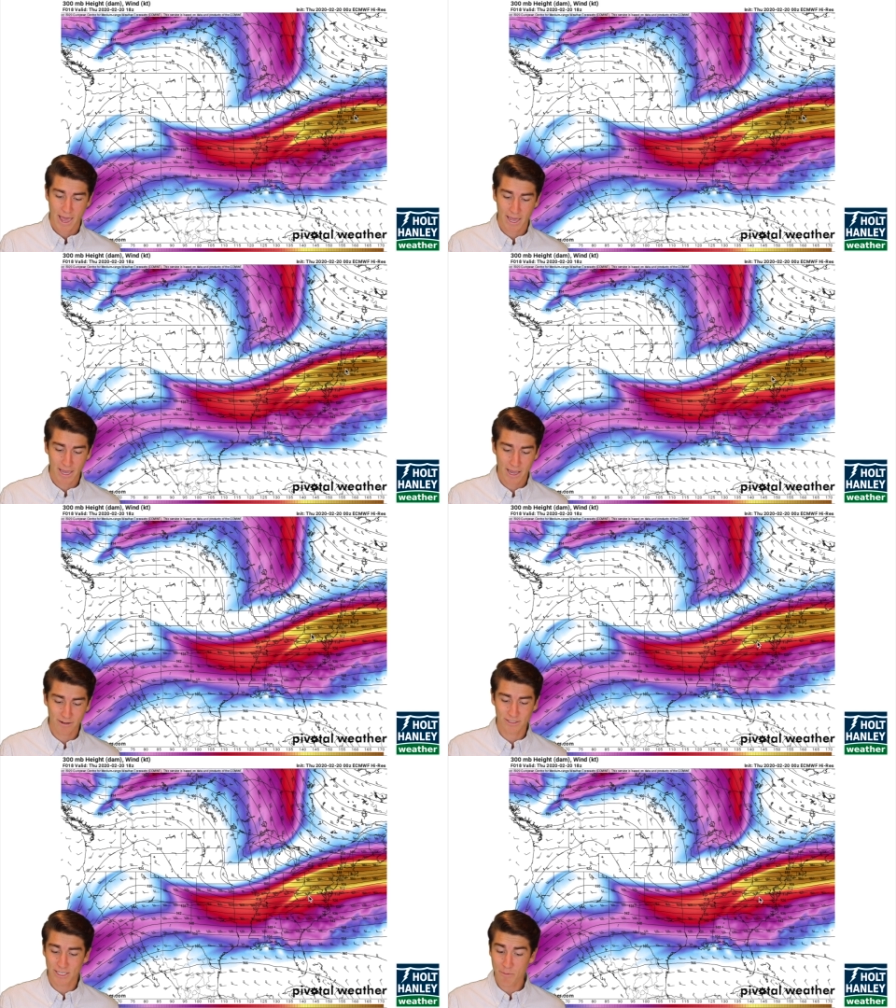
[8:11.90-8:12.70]

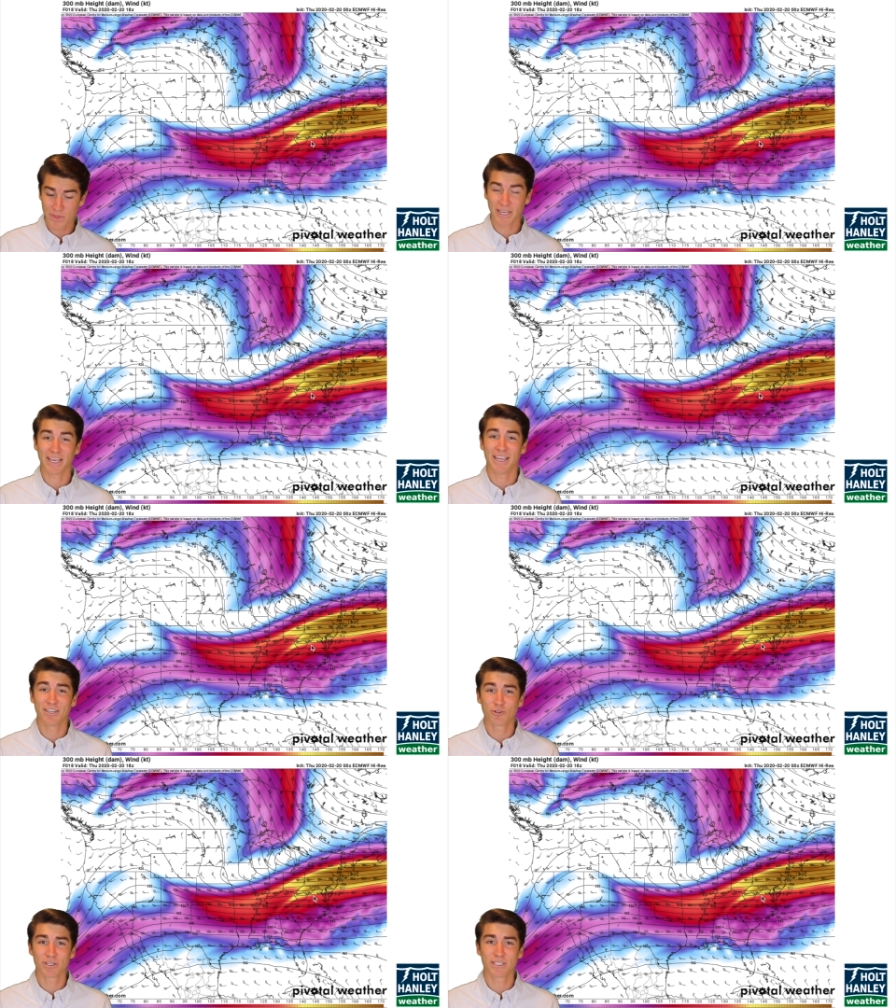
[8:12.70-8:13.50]
And something
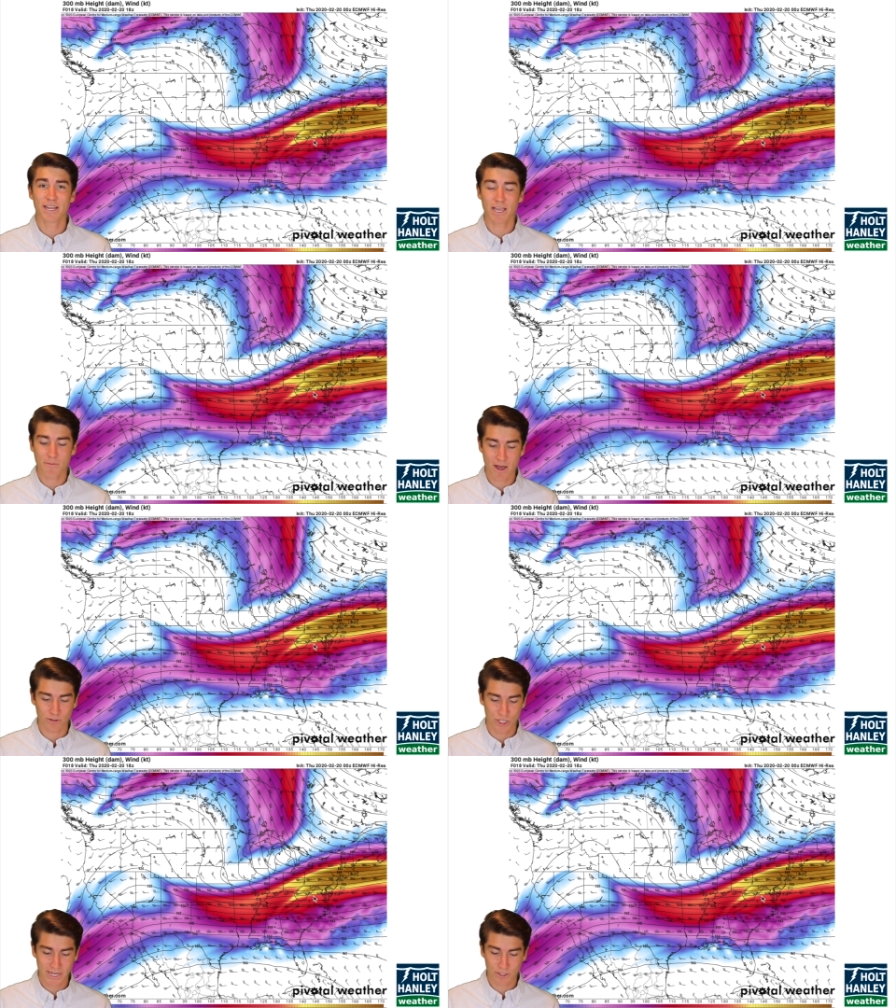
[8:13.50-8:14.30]
interesting
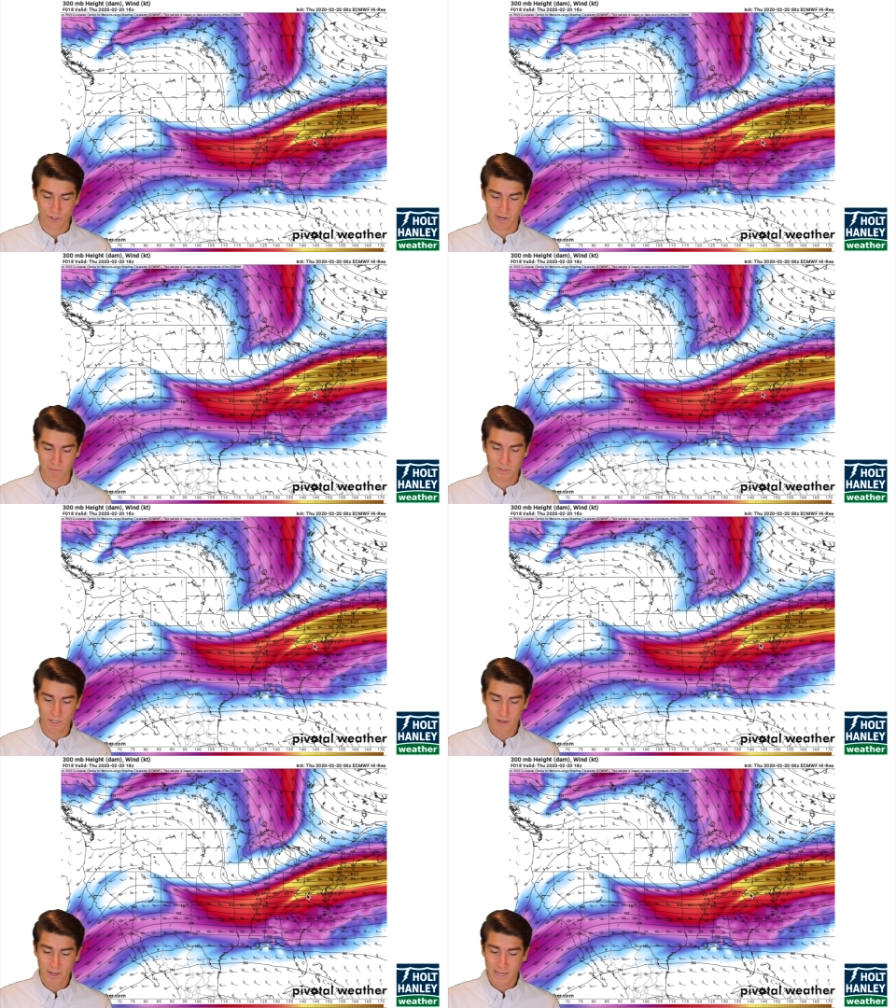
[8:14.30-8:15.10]
about jet streams
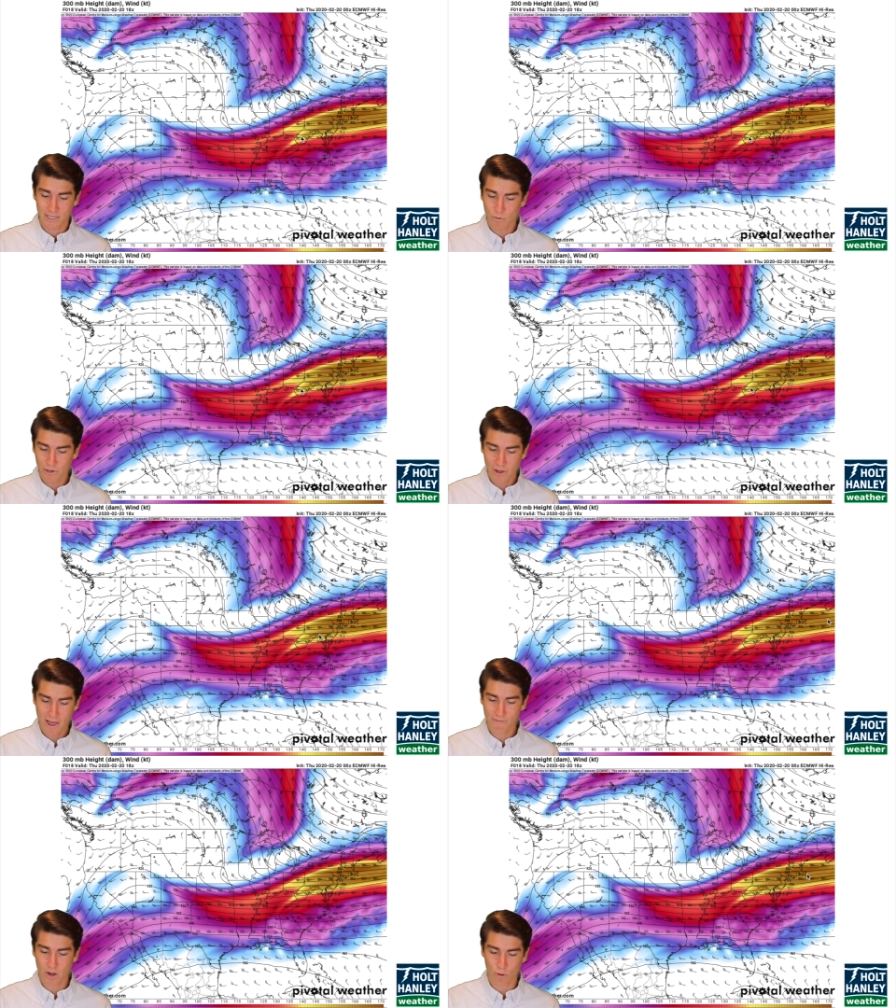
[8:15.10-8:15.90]
is when you
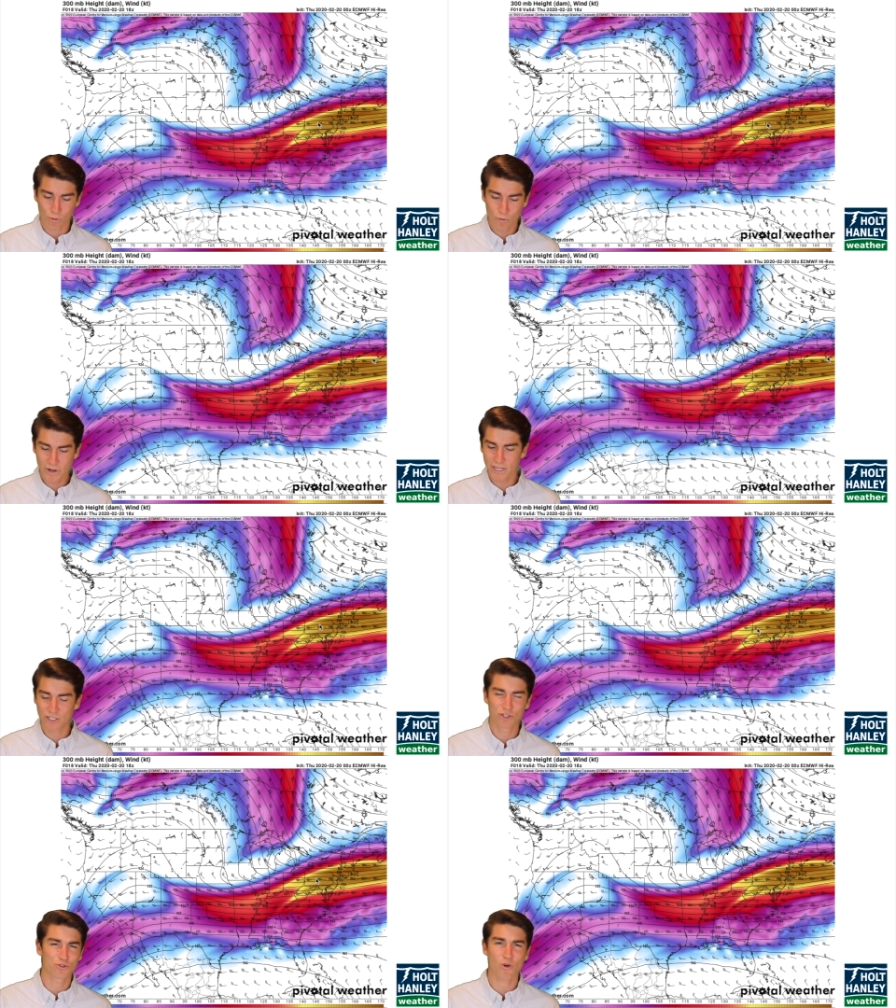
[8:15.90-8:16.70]
have a really
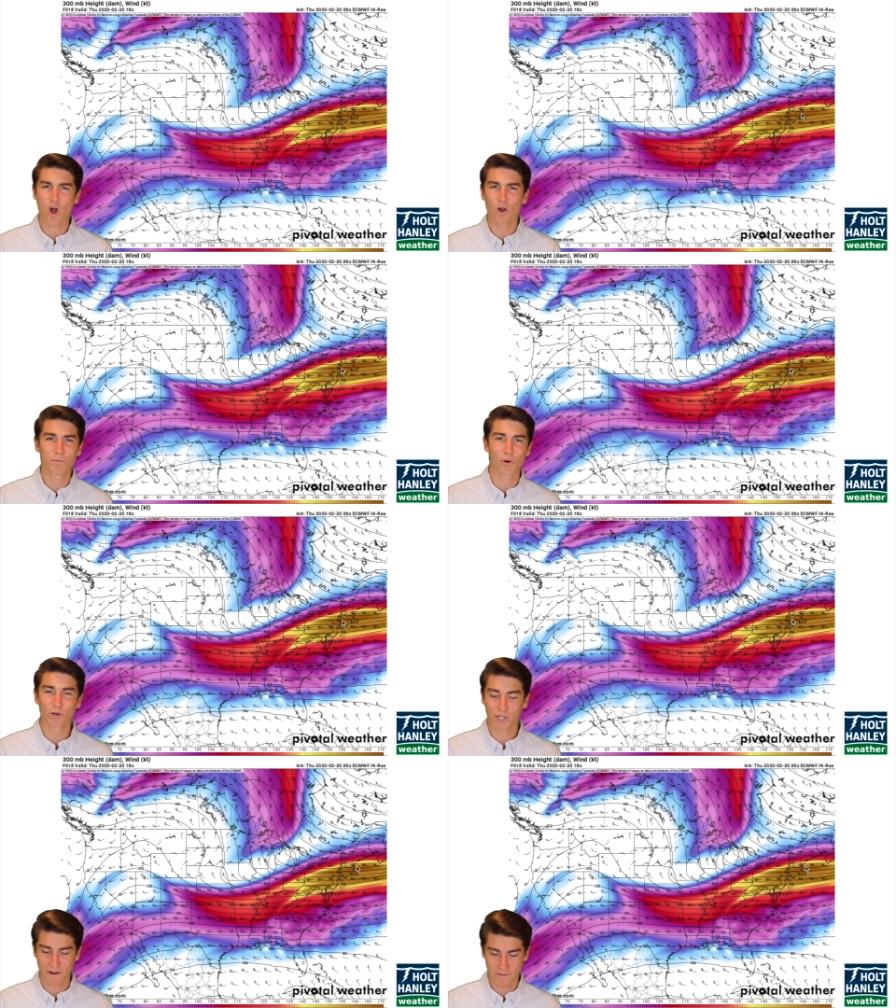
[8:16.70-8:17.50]
strong
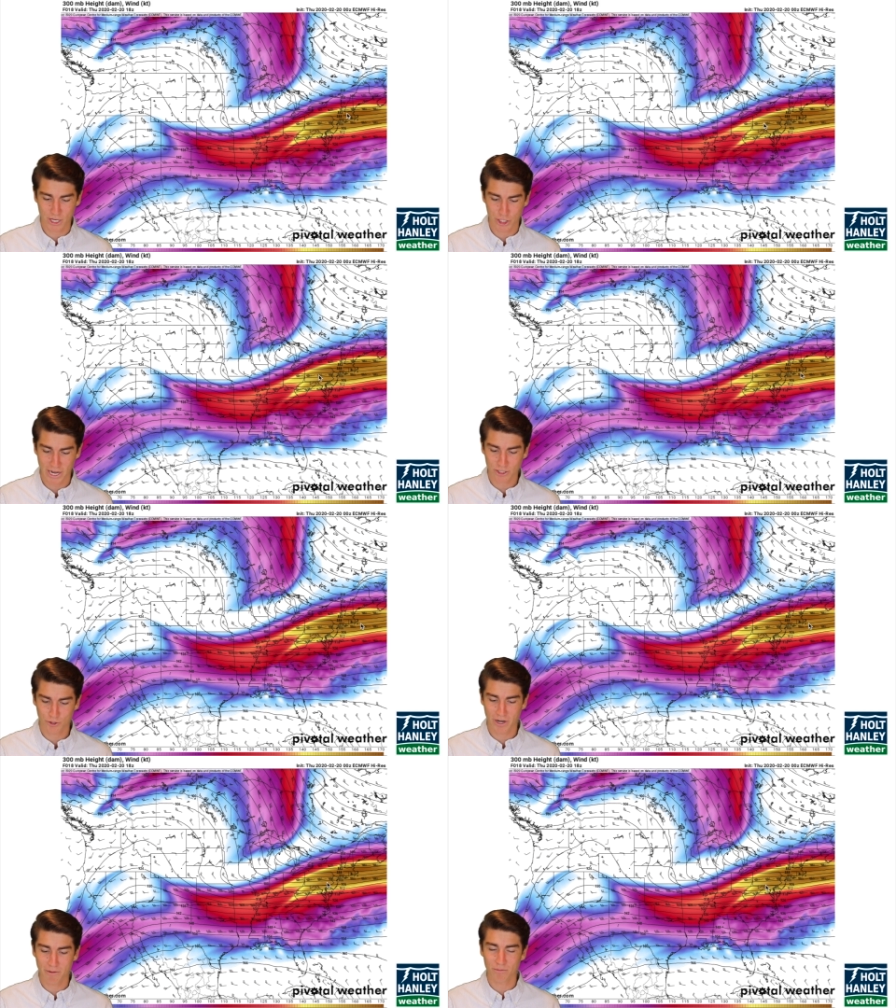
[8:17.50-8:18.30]
portion of the jet
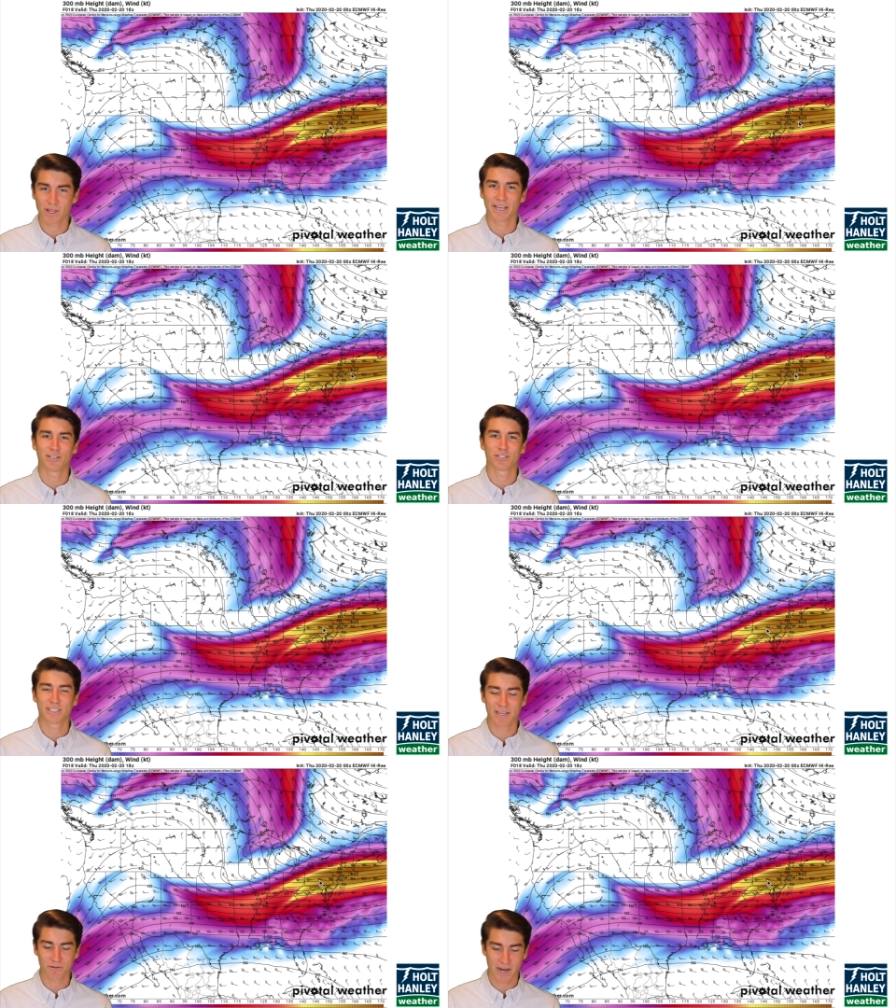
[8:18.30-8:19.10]
stream, like you're
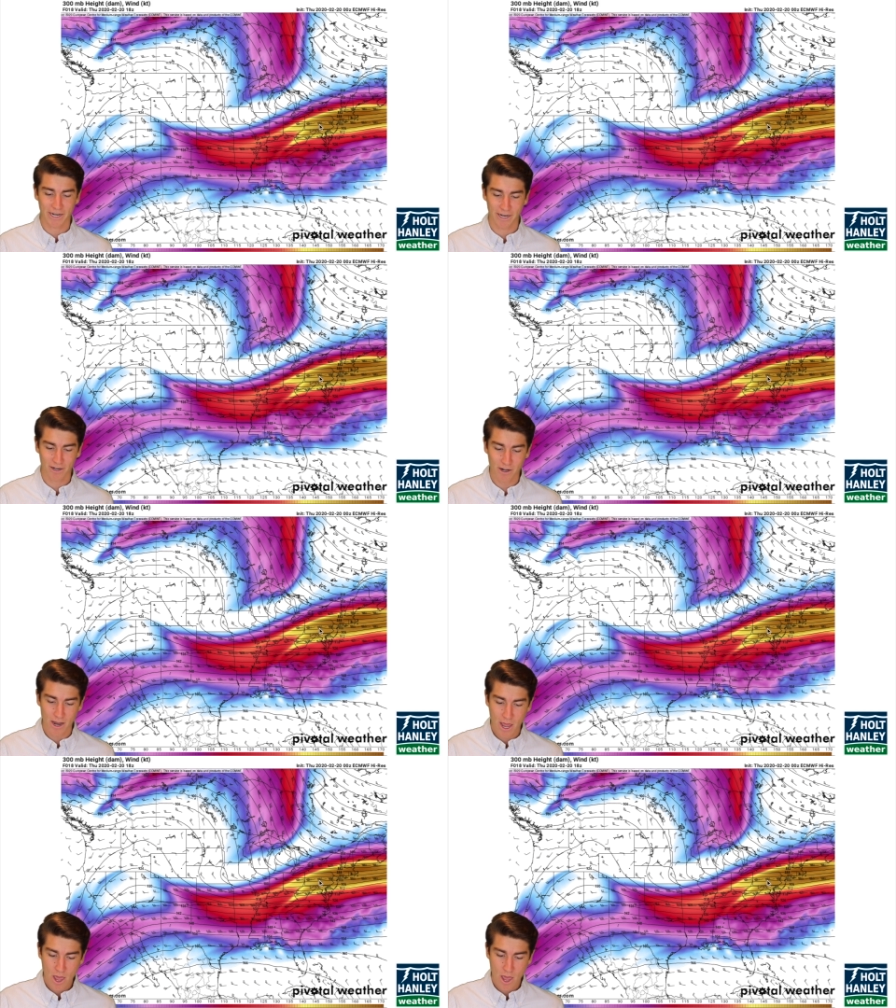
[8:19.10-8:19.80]
seeing right here,